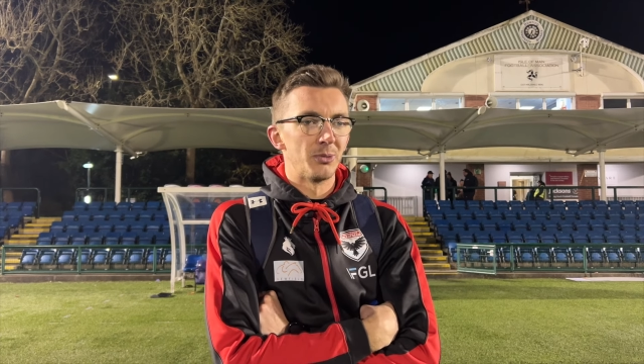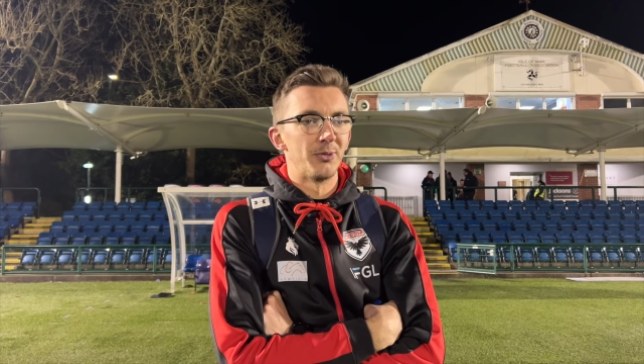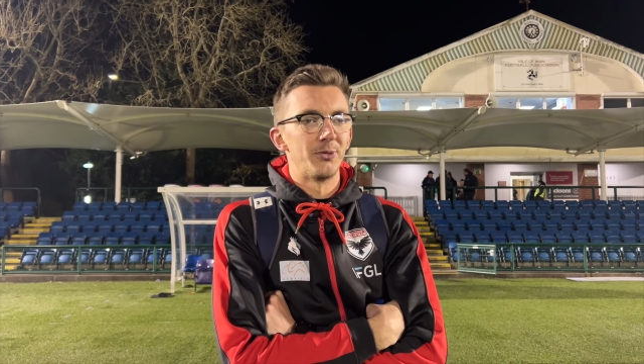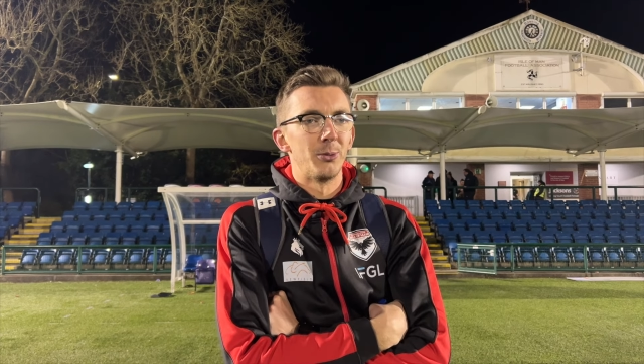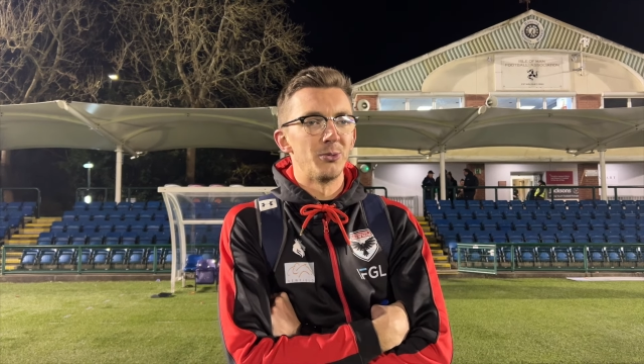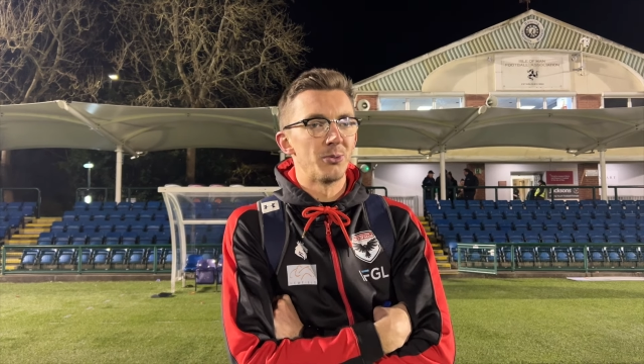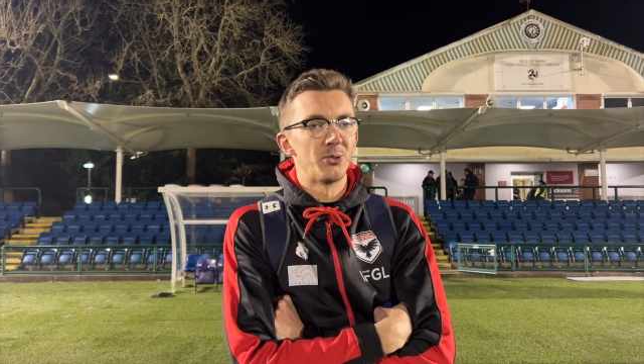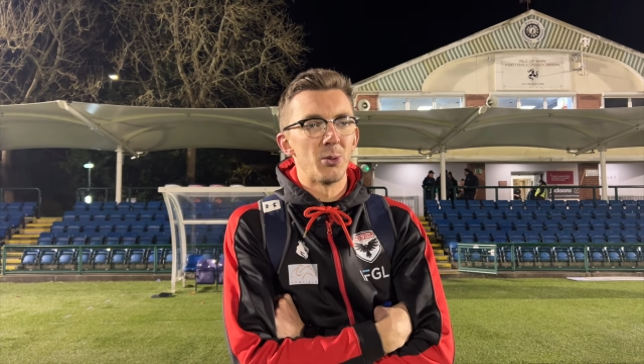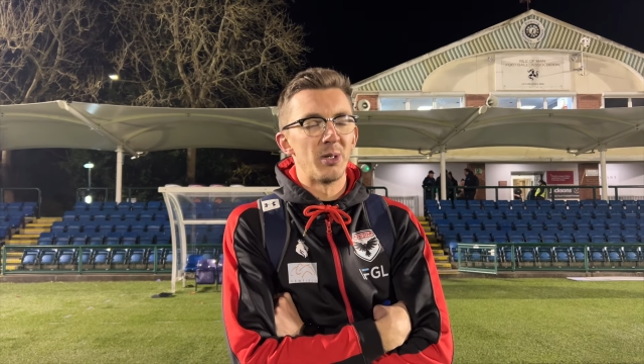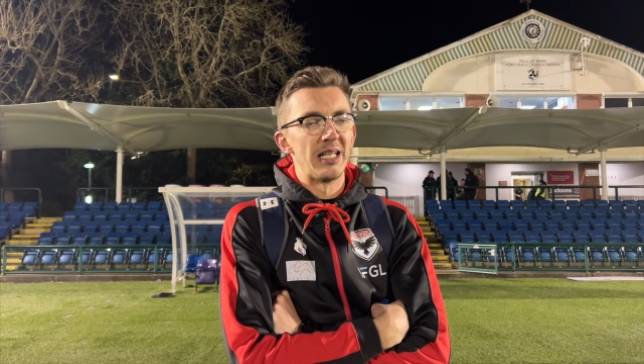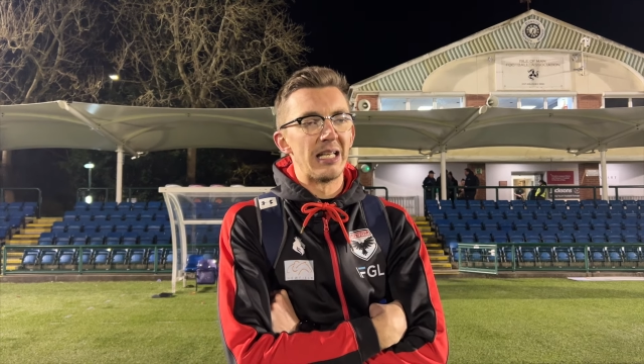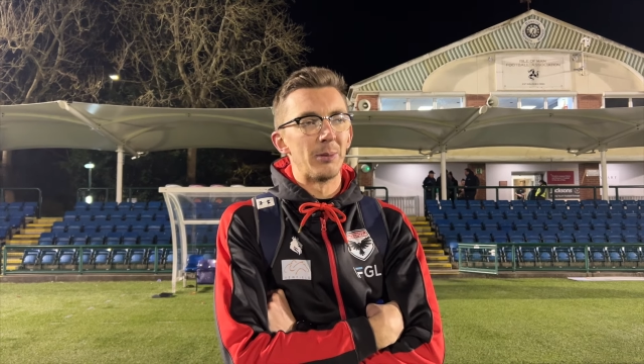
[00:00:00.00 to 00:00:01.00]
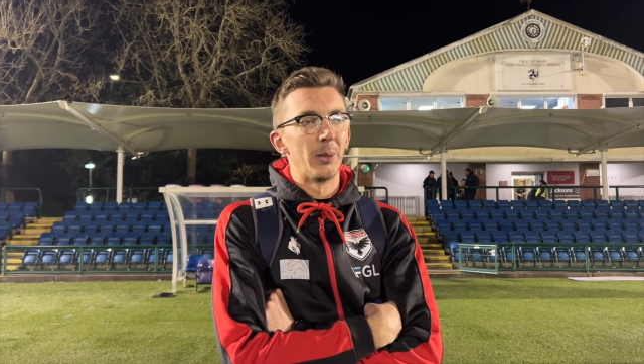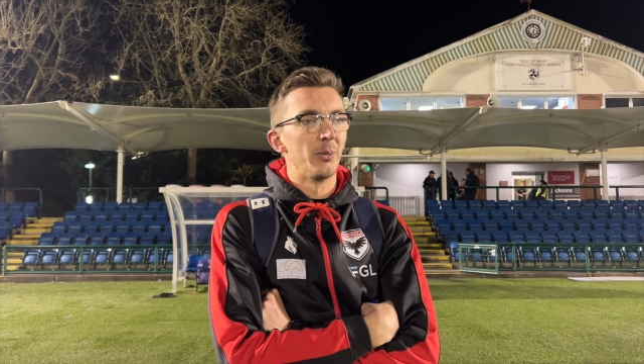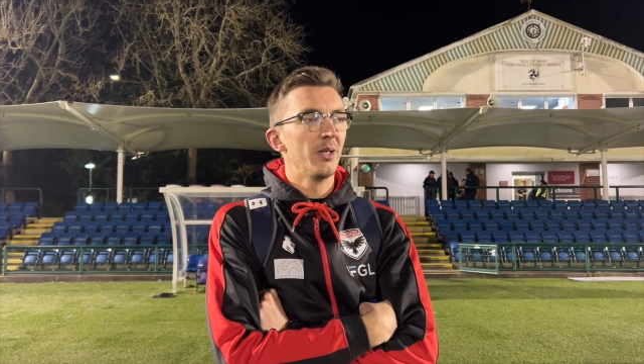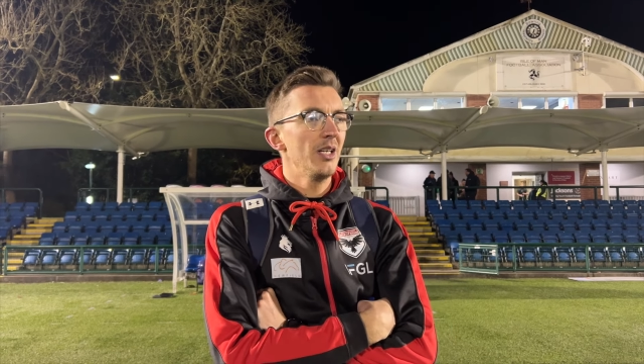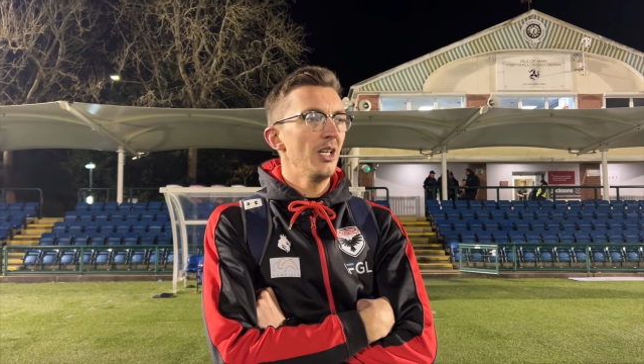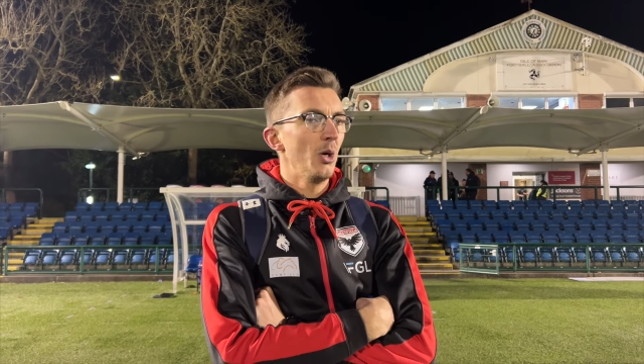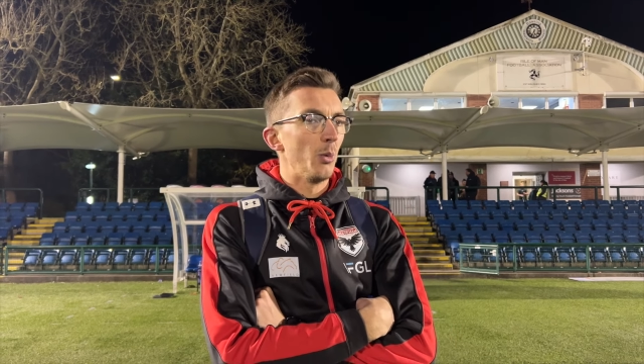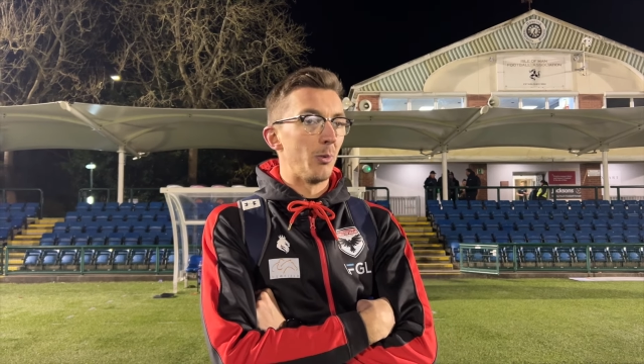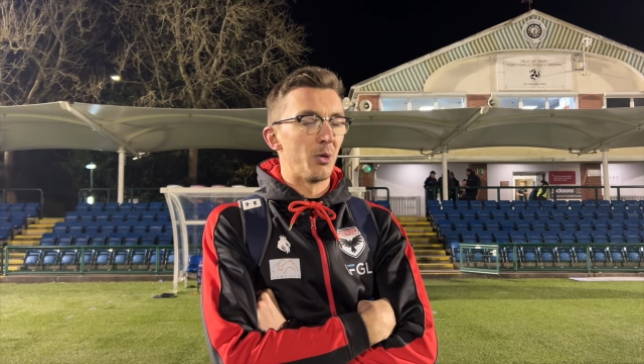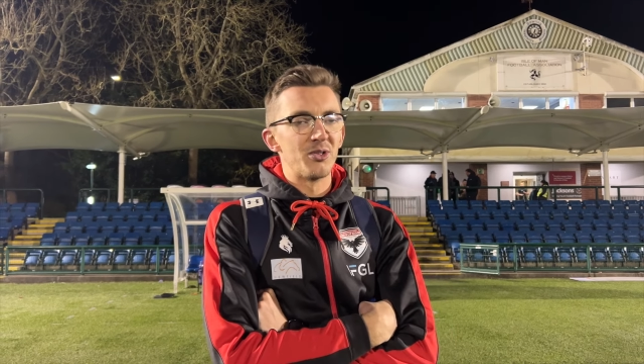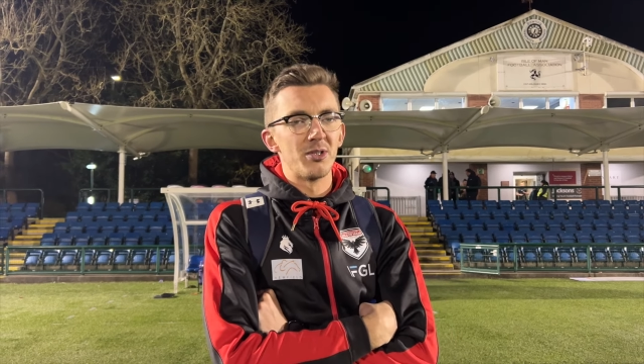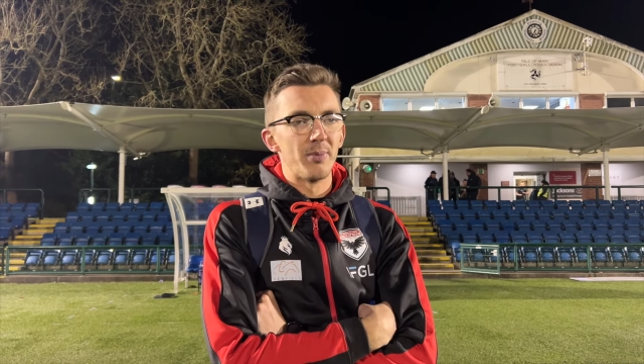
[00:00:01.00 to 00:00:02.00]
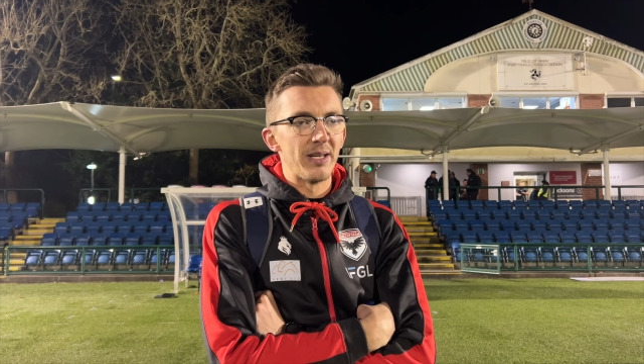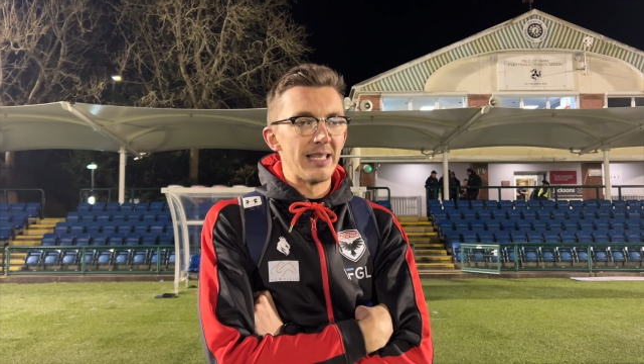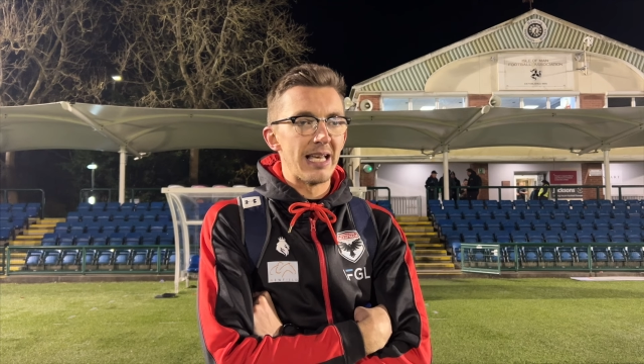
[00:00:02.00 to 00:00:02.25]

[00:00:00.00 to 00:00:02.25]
Our performance was nowhere near where we want it to be,